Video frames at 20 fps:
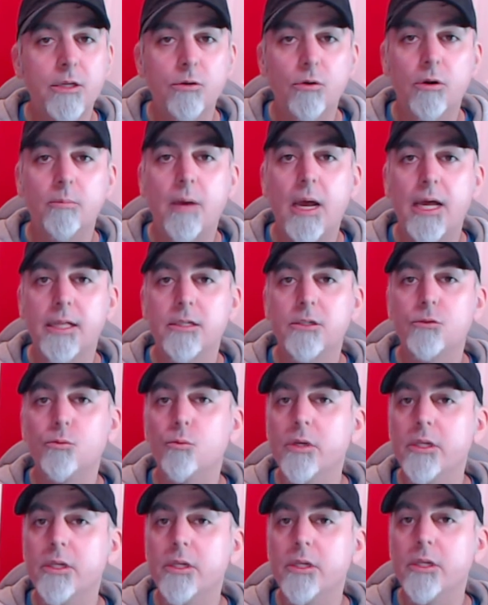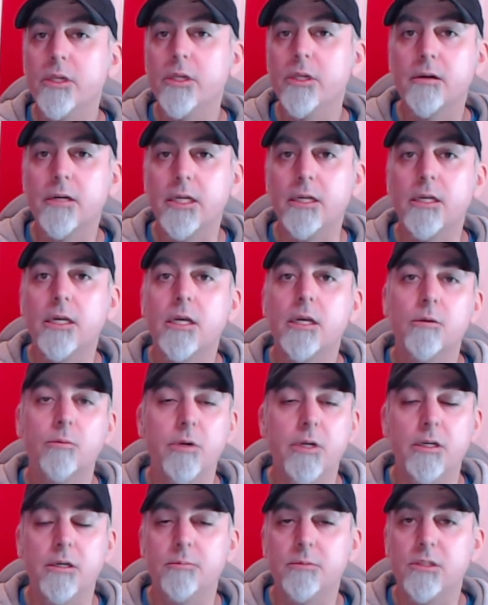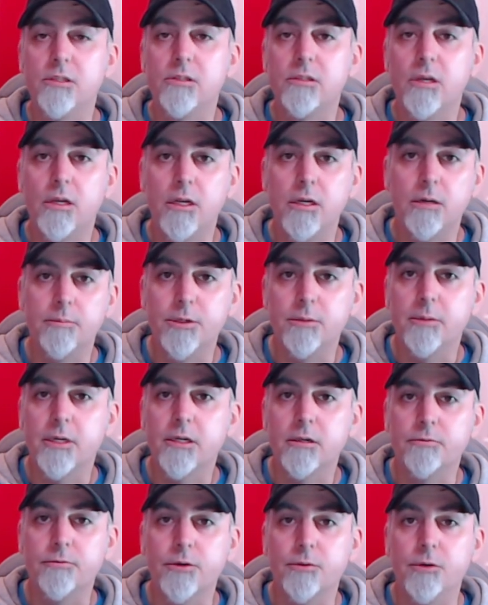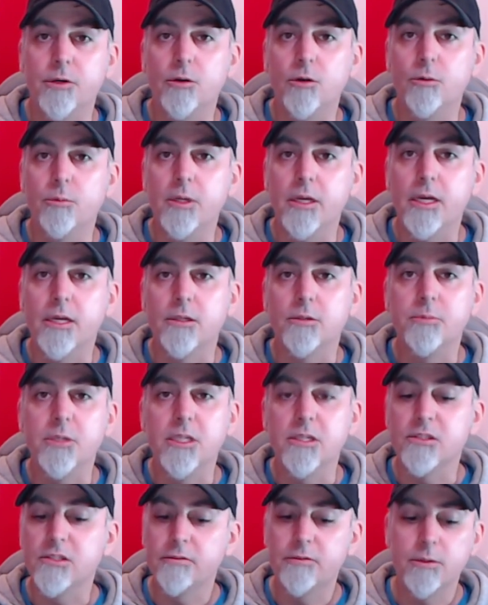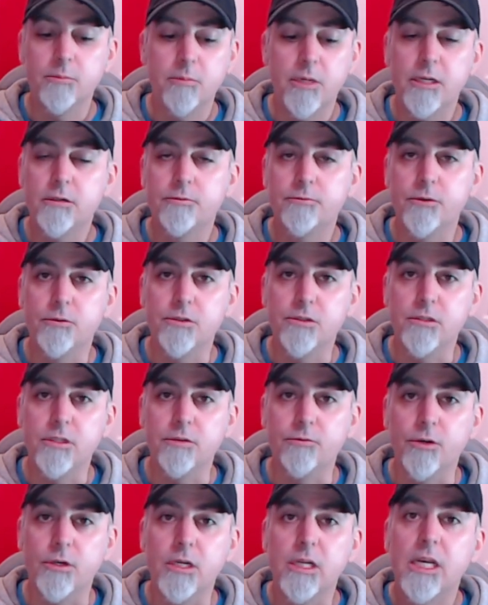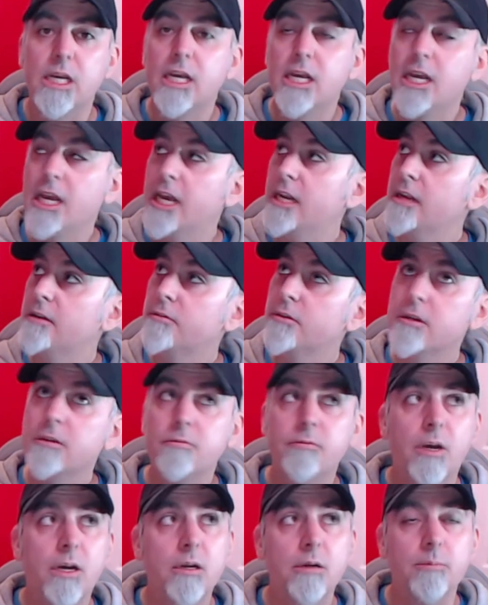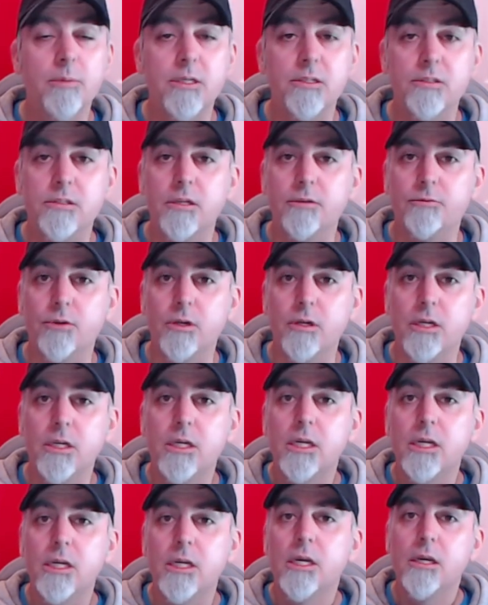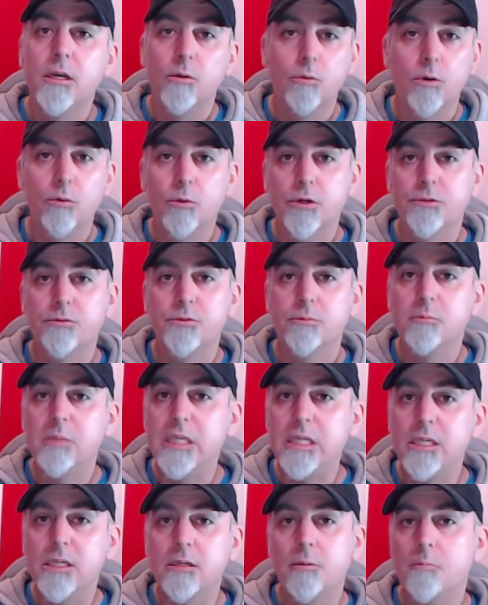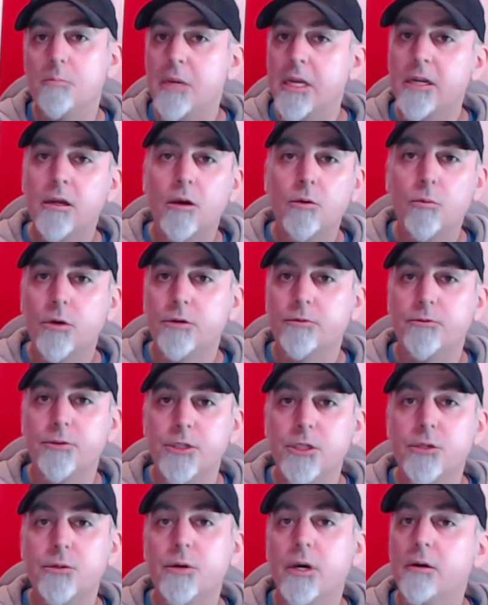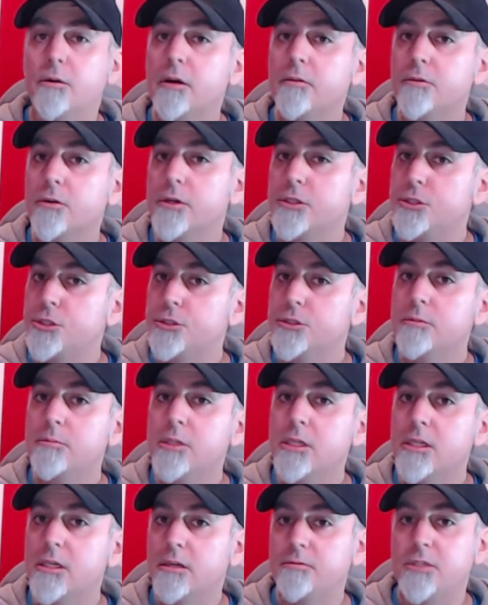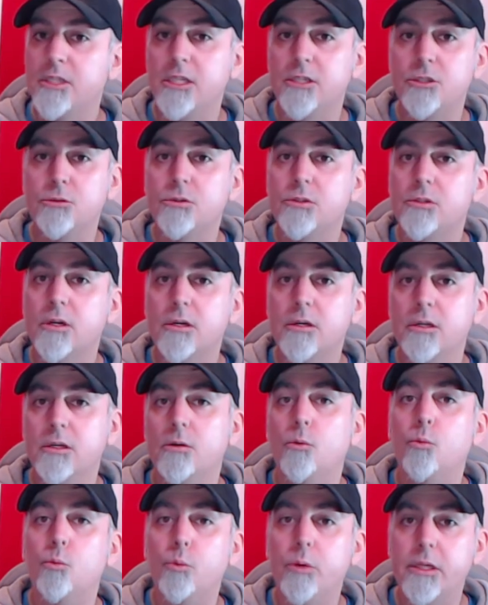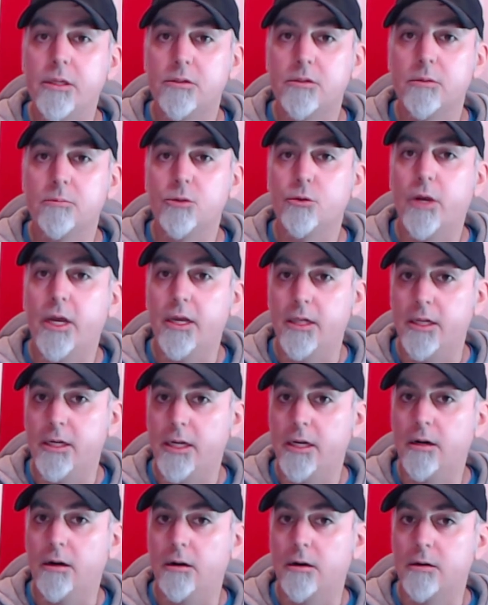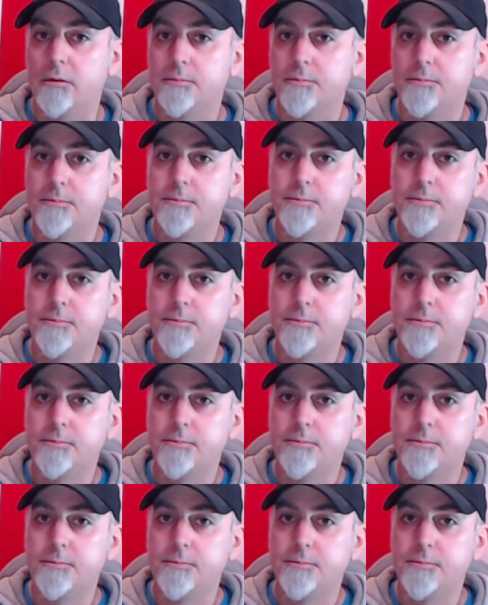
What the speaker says: that your mileage will vary when it comes to setting up your microphone in OBS, because every microphone is different and every environment is different. What works for me may not work for you, however, it should be enough to get you started with some trial and error.